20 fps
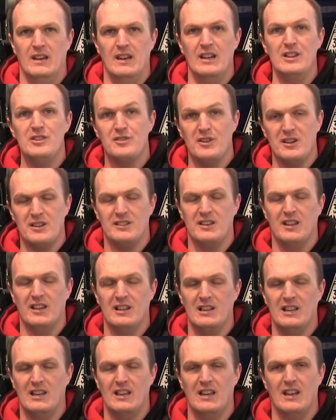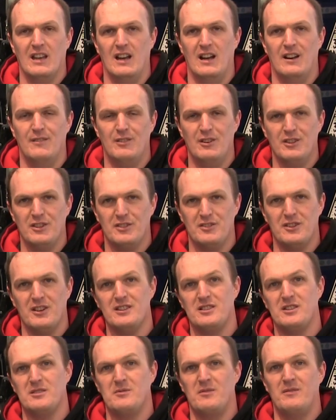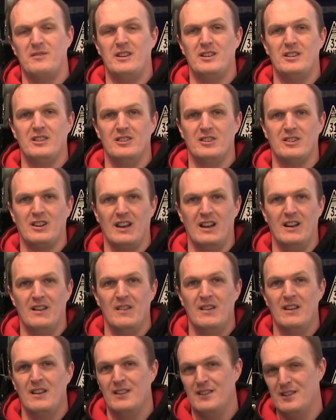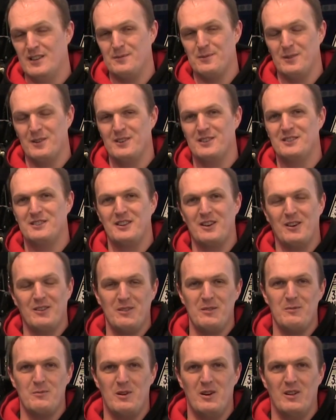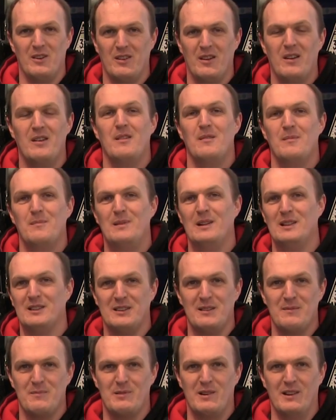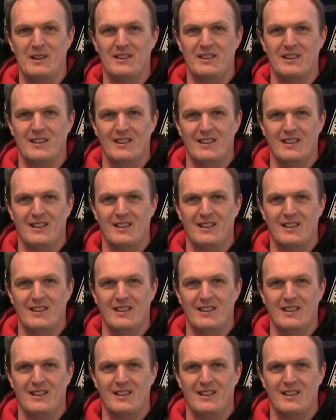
Interestingly, out of all the tractors we've had a look at, this one is the only one built in Britain.